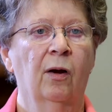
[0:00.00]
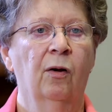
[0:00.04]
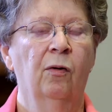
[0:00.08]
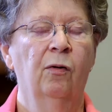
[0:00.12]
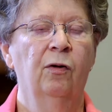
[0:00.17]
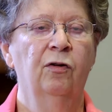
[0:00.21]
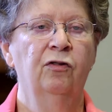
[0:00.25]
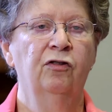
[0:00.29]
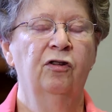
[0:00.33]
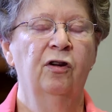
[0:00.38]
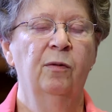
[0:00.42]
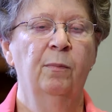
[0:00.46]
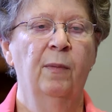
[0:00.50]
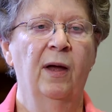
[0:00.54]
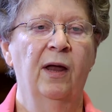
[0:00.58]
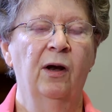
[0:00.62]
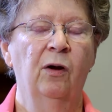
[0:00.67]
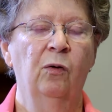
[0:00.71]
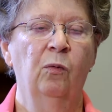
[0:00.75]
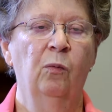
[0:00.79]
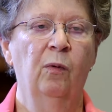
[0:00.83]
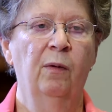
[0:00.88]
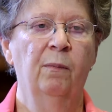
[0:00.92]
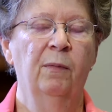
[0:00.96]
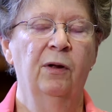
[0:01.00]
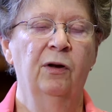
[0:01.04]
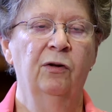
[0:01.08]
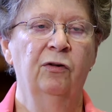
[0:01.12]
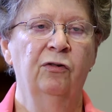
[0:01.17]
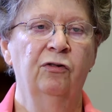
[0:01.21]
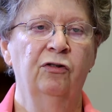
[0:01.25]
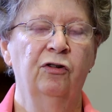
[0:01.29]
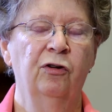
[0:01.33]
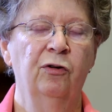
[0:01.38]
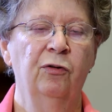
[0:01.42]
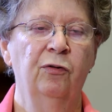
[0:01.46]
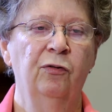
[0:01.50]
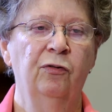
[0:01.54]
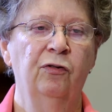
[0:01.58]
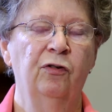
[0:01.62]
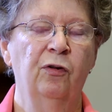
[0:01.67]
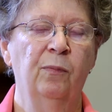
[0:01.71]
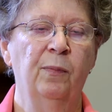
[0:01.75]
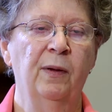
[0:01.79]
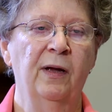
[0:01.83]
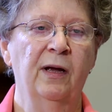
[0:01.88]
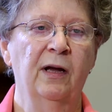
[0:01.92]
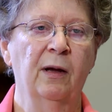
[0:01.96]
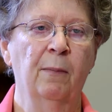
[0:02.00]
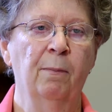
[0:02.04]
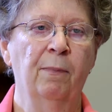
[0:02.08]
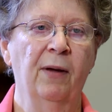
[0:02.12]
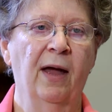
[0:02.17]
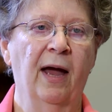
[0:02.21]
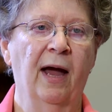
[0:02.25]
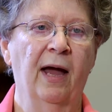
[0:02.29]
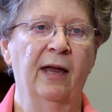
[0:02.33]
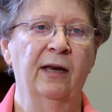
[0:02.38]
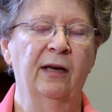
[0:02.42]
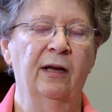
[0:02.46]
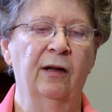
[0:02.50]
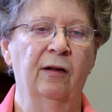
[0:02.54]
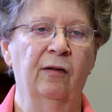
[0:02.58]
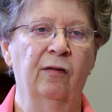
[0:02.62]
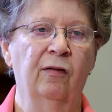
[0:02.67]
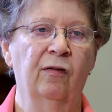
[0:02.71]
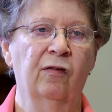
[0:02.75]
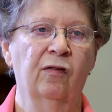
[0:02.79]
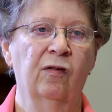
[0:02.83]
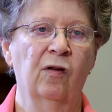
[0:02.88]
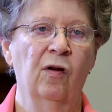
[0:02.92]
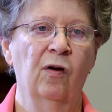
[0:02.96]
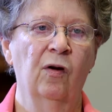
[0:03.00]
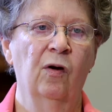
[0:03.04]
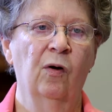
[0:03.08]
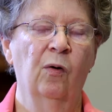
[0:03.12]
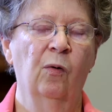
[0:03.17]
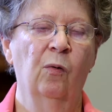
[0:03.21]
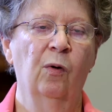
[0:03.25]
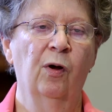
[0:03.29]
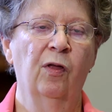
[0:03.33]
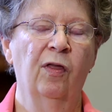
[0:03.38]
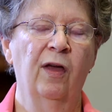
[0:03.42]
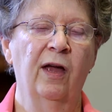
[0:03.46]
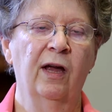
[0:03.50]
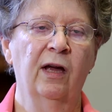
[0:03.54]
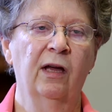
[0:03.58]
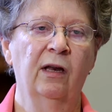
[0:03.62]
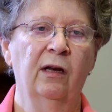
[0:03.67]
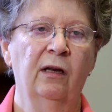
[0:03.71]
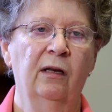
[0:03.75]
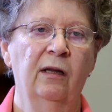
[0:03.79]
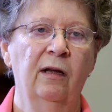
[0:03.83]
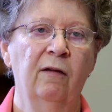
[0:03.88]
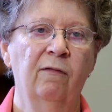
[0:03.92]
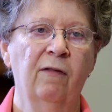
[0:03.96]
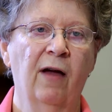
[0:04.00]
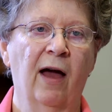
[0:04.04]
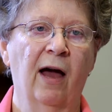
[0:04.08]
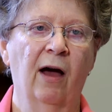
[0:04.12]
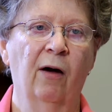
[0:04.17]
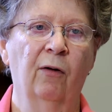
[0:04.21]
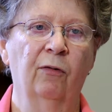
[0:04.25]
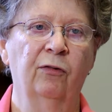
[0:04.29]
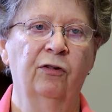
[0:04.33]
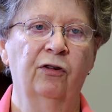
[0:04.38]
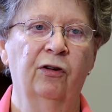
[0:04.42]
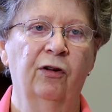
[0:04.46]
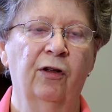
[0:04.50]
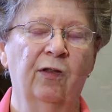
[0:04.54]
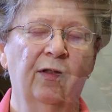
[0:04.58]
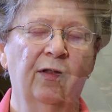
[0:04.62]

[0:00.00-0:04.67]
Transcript: Christian men and women choose to be companions where they can live out